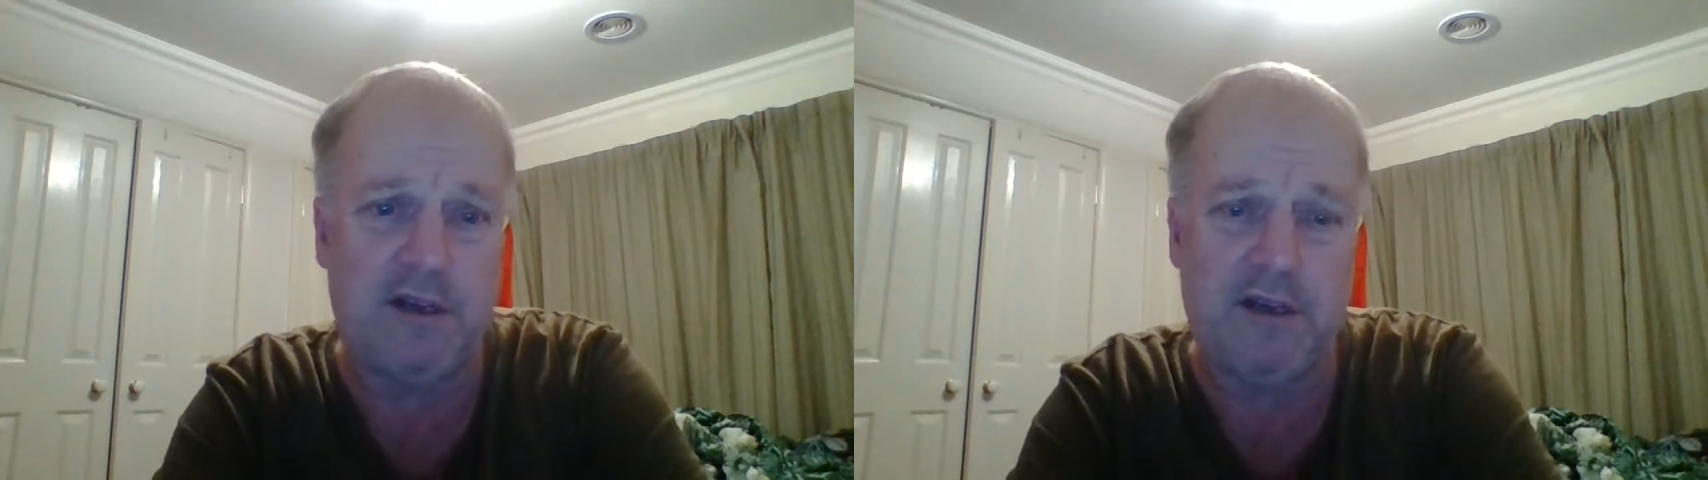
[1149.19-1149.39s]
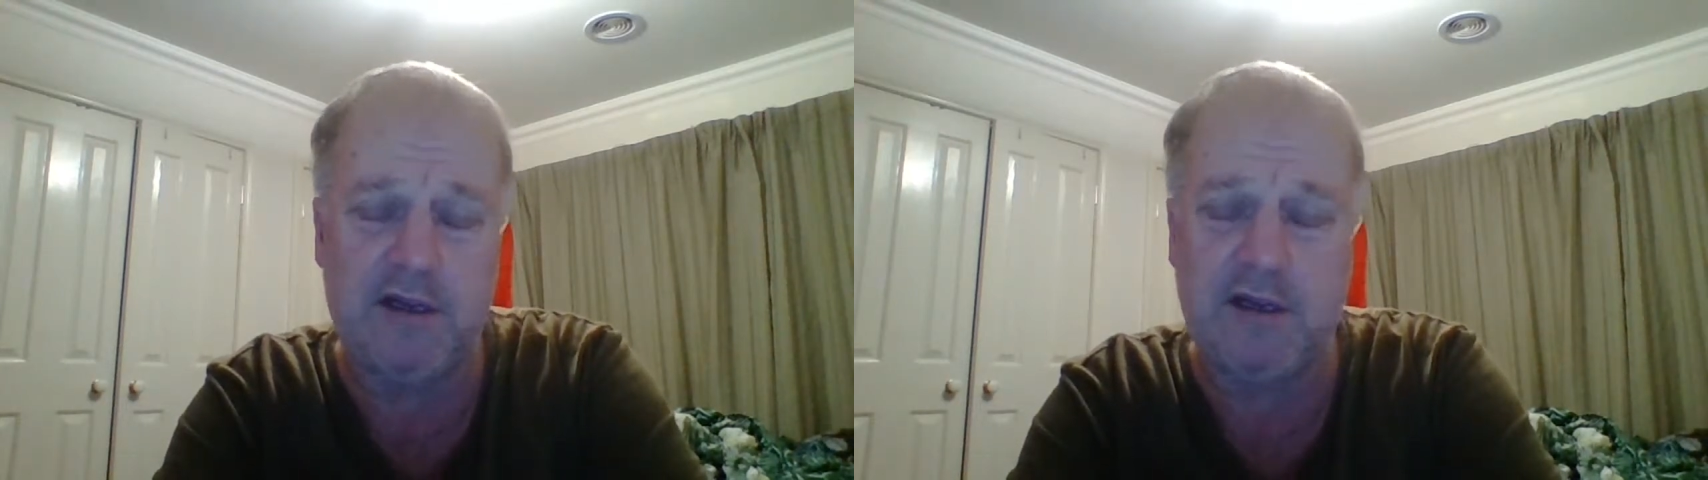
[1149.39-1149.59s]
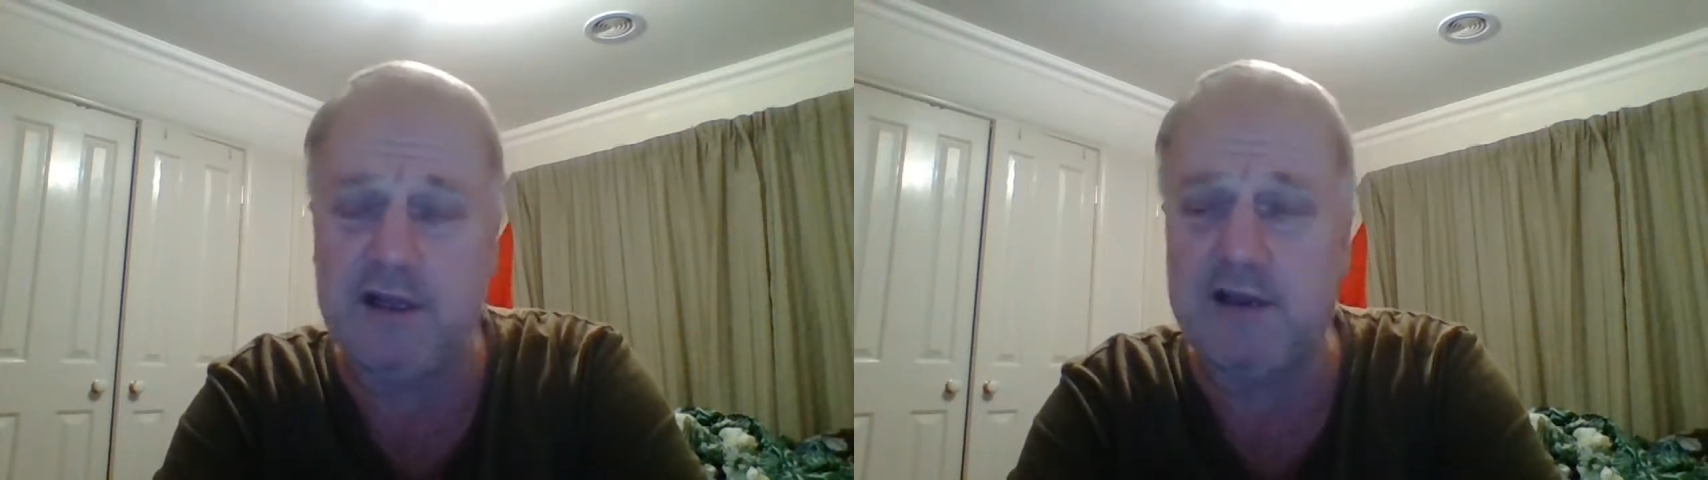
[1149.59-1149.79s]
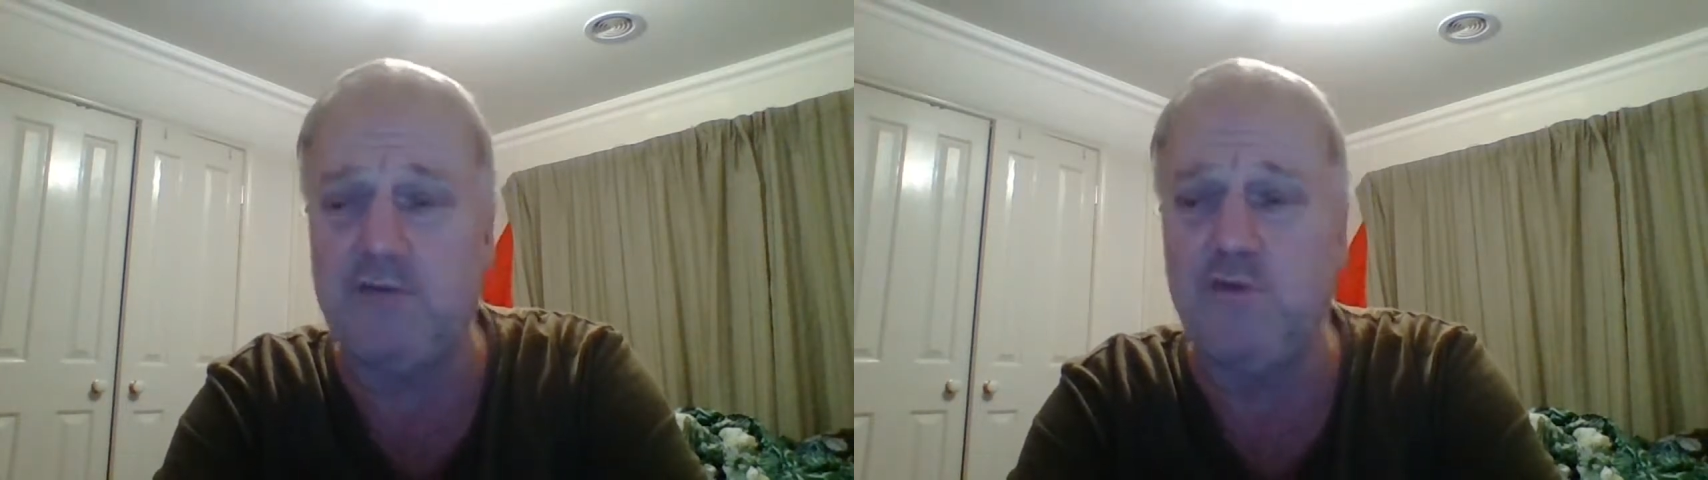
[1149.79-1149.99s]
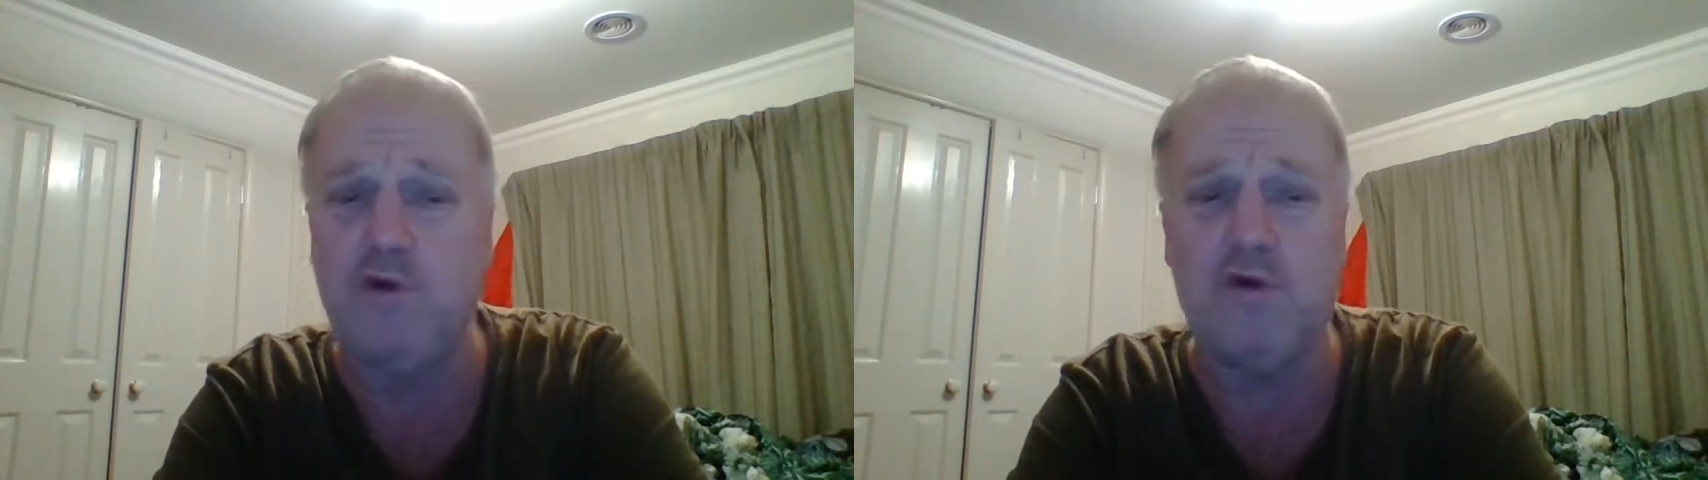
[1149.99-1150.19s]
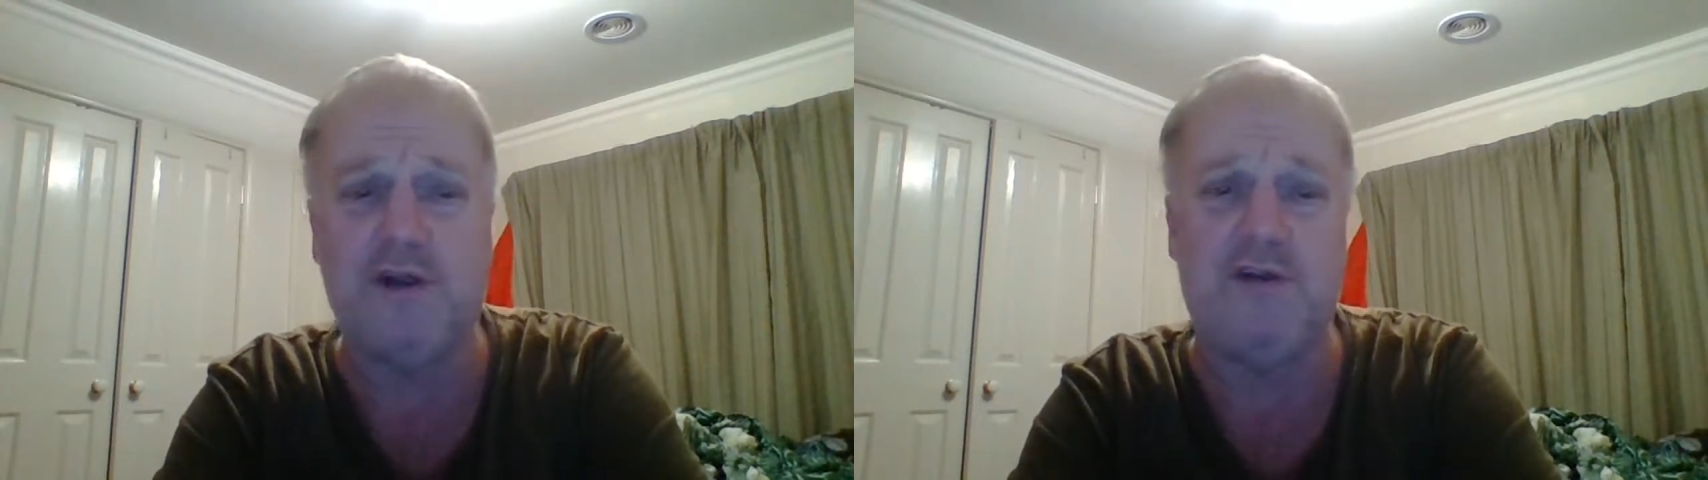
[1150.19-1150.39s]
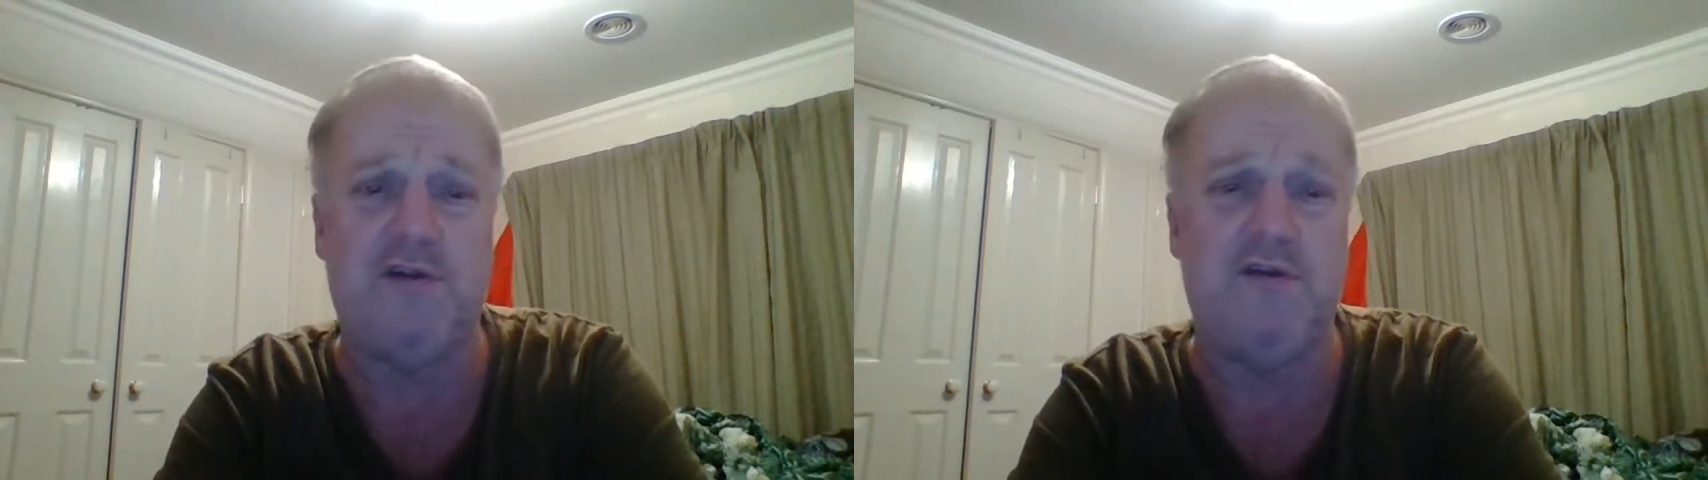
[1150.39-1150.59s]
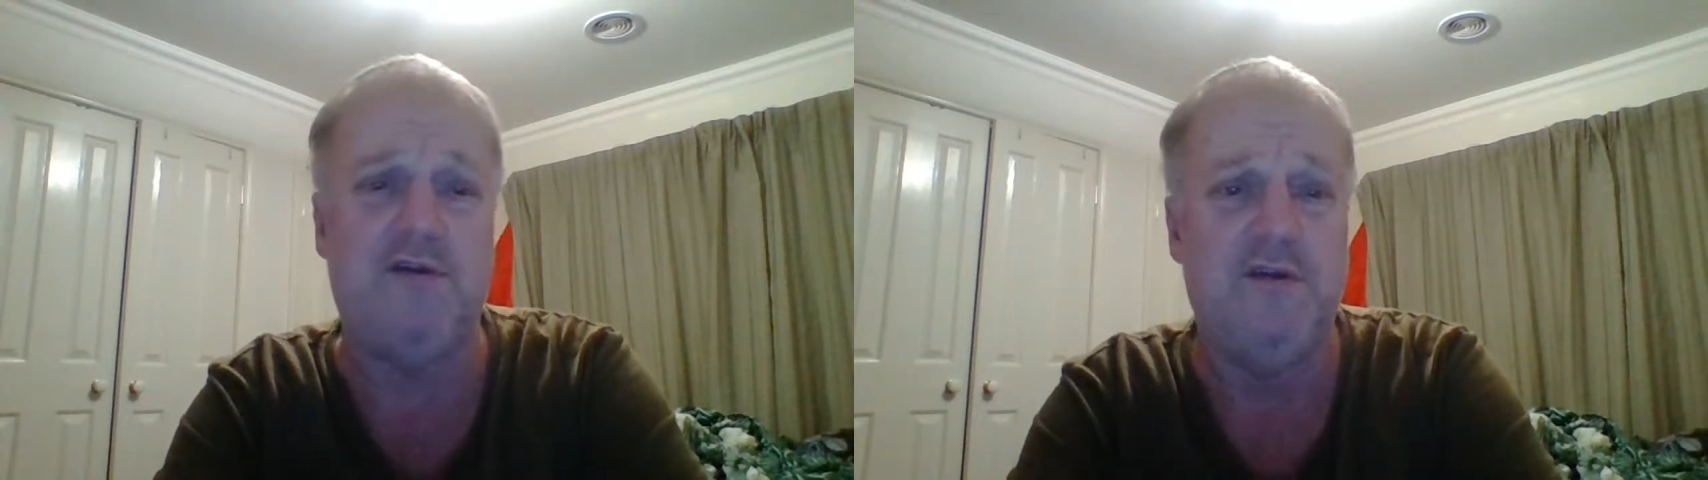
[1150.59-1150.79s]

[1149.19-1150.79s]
they can walk into